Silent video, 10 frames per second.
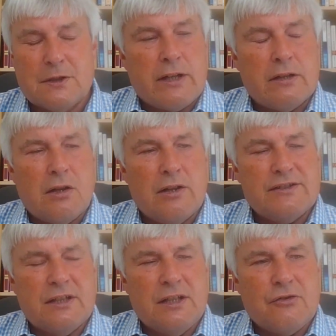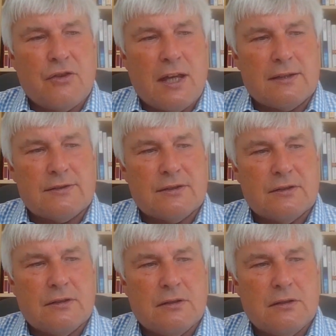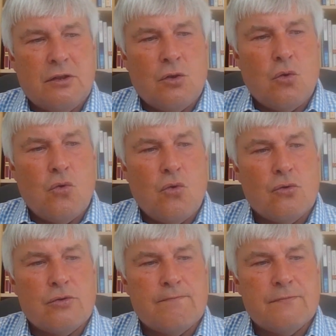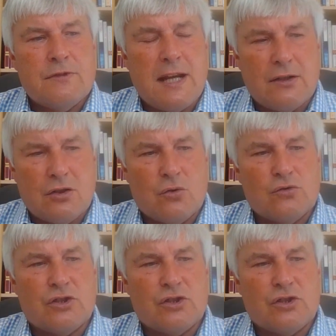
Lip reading: Recognizing that your technical